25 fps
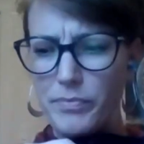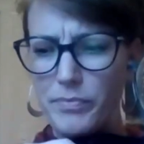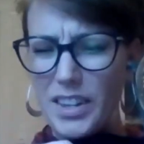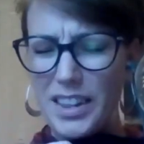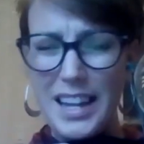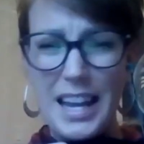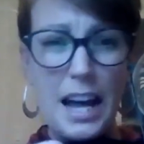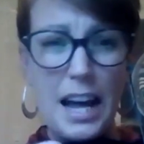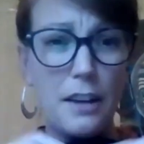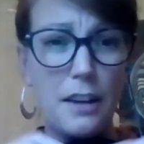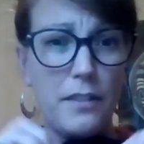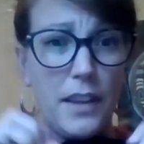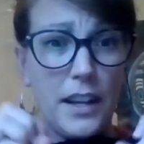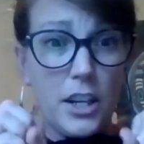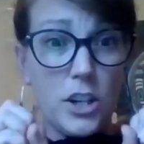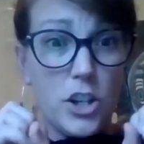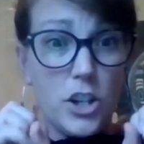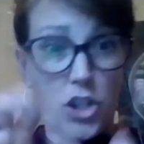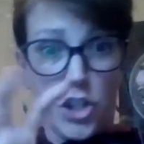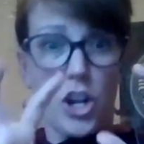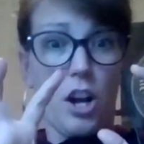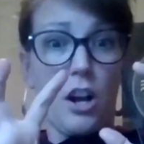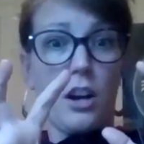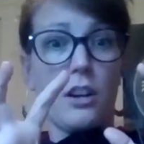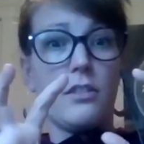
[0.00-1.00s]
they have like a
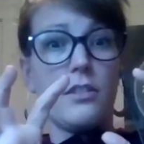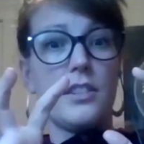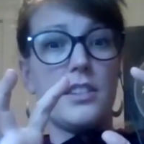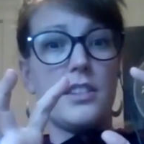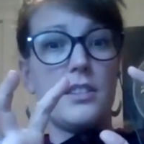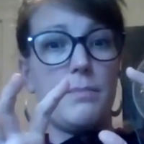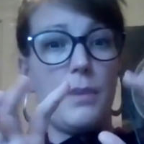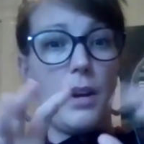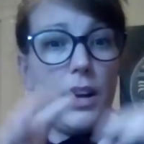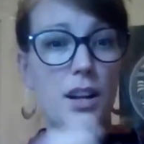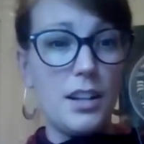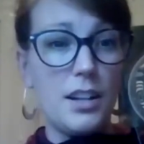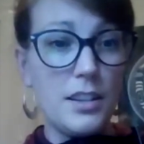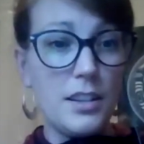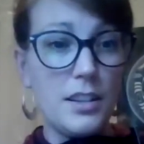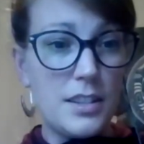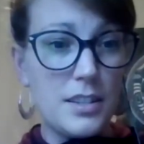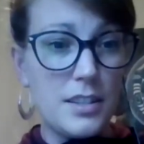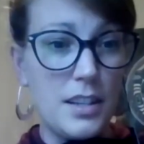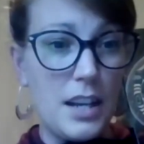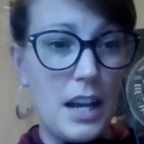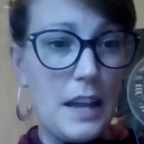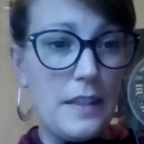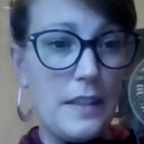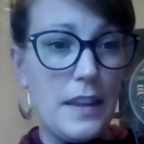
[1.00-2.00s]
shock
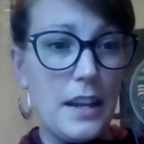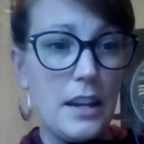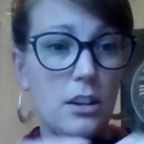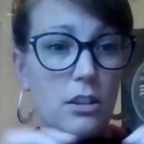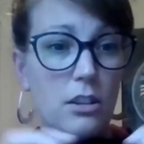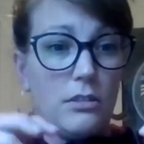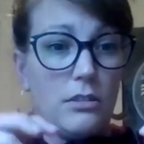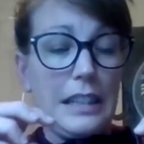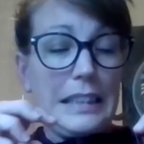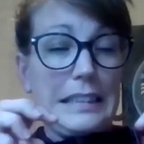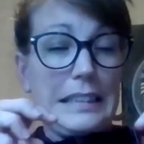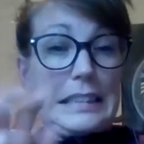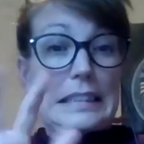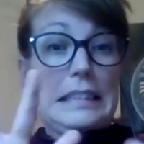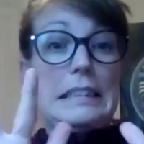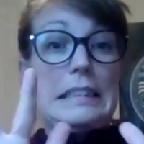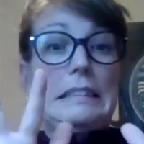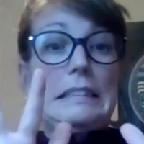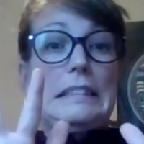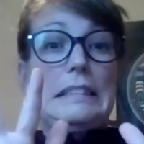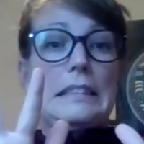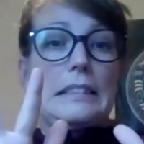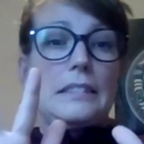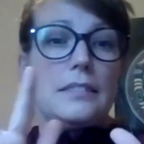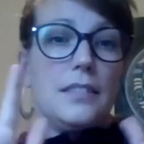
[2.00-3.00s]
response, and they go like,
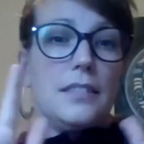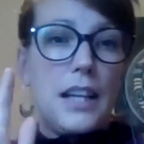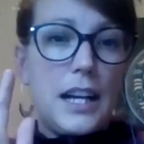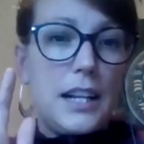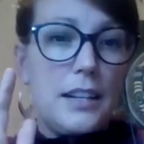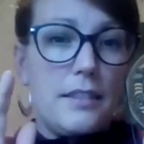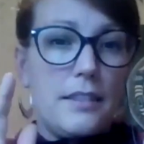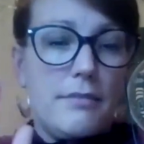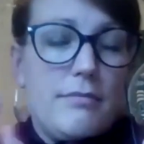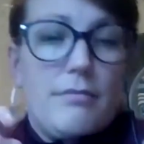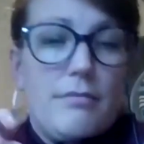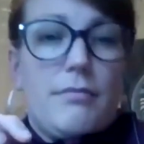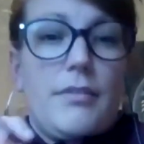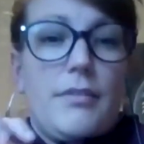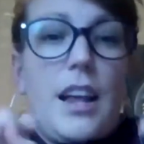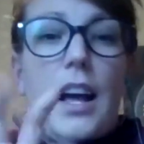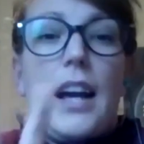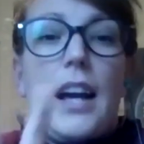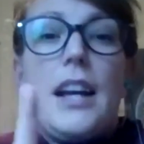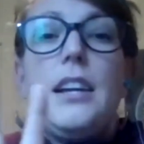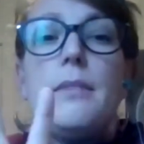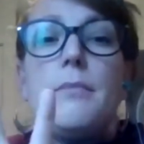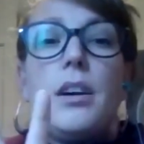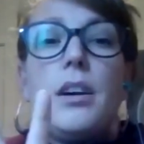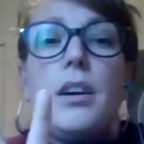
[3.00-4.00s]

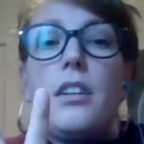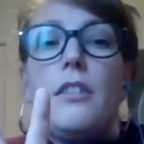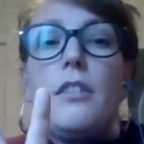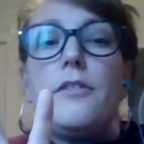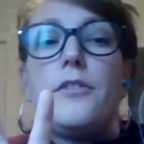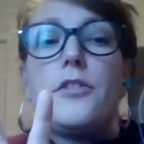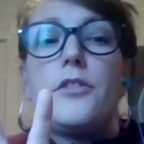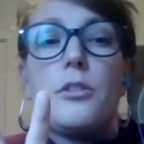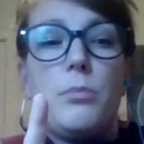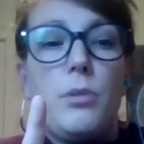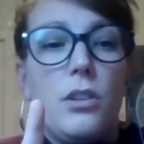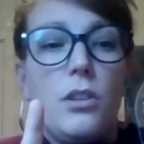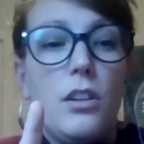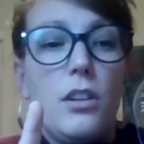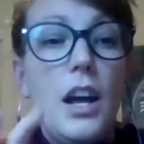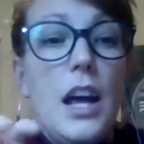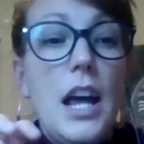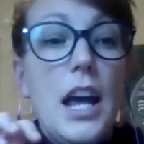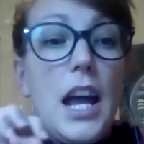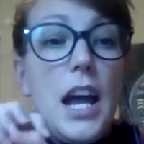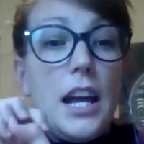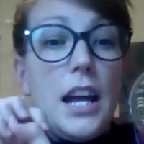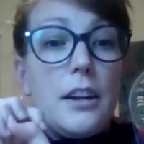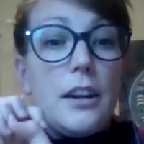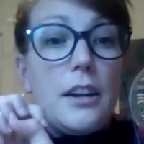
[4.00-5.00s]
I am uncomfortable.
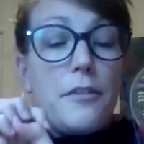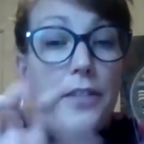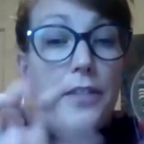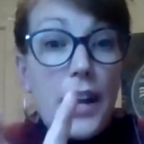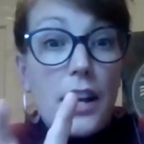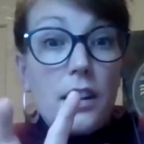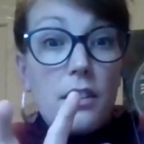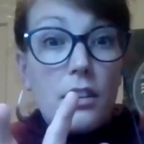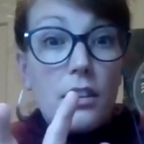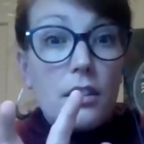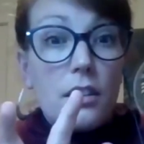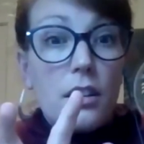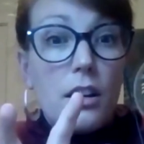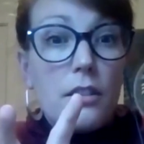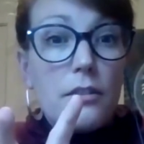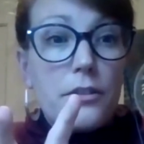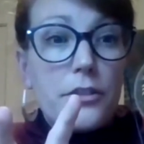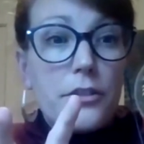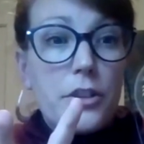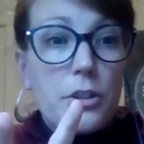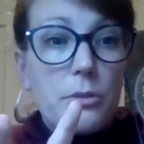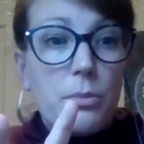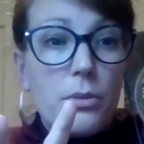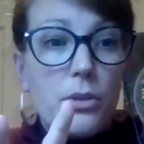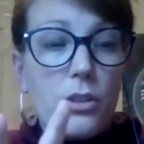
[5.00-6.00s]
And if they're
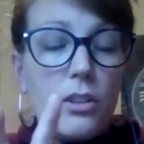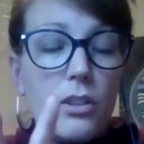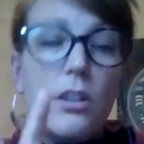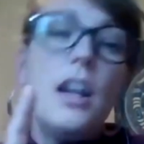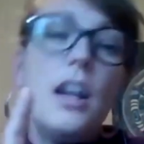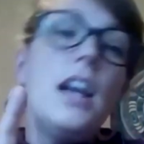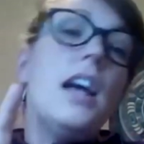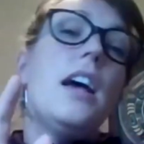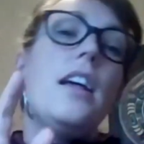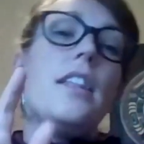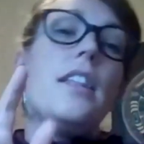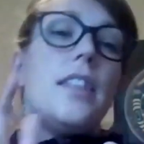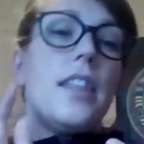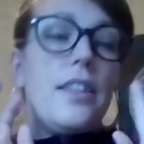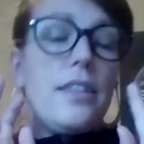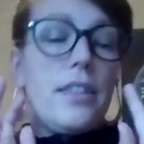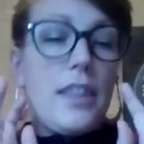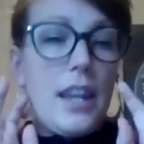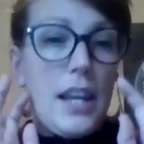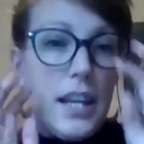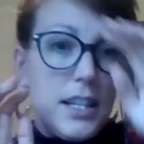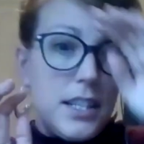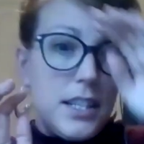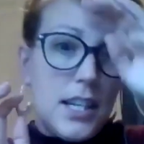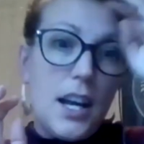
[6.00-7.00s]
uncomfortable, then
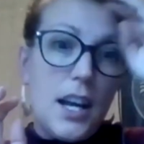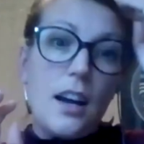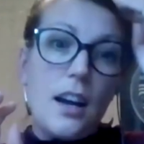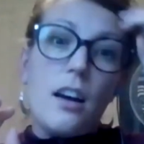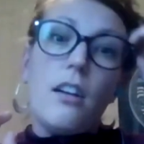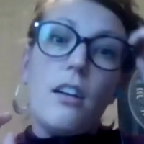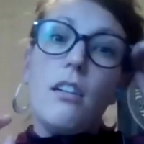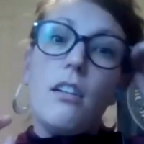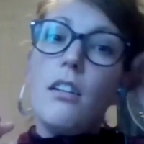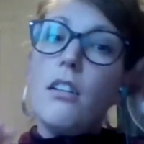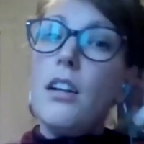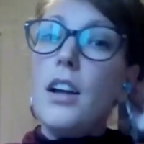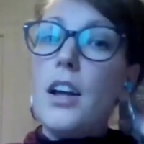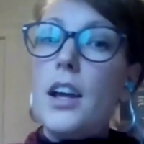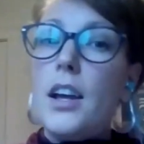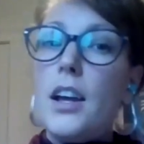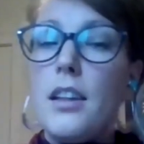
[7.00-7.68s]
they tell